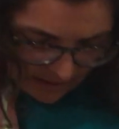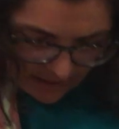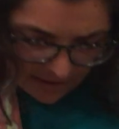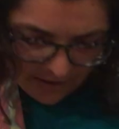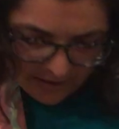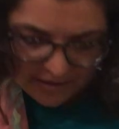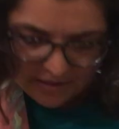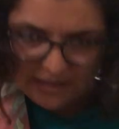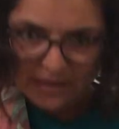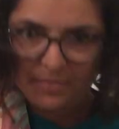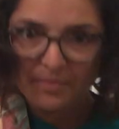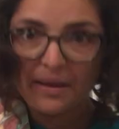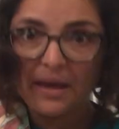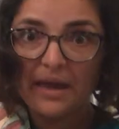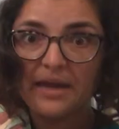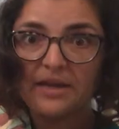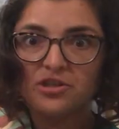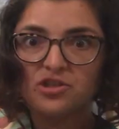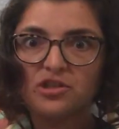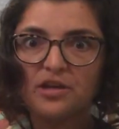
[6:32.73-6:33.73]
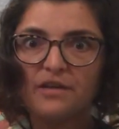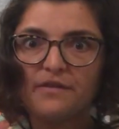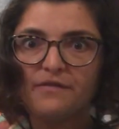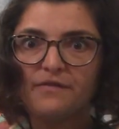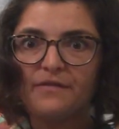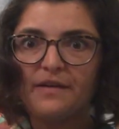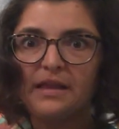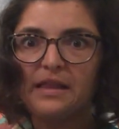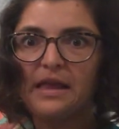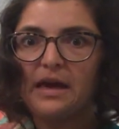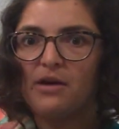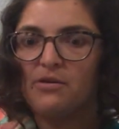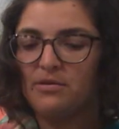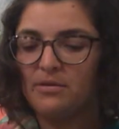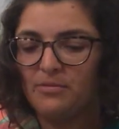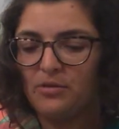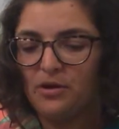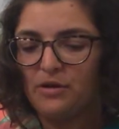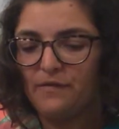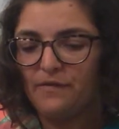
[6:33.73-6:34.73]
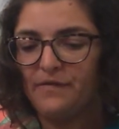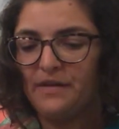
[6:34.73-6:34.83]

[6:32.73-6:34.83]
Here's the page that fell out. I'm gonna